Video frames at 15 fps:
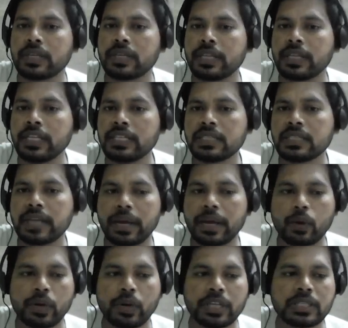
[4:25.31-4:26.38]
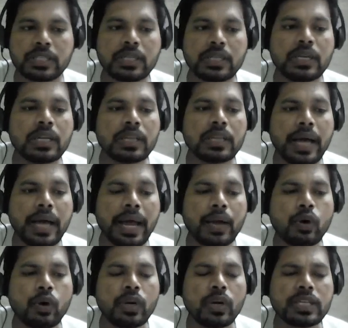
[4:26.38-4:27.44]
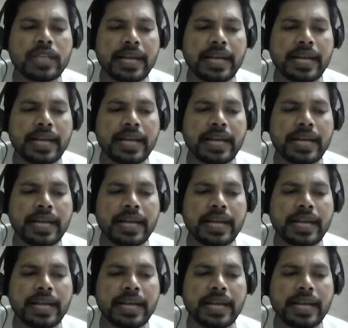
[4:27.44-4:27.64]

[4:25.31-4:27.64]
the agonist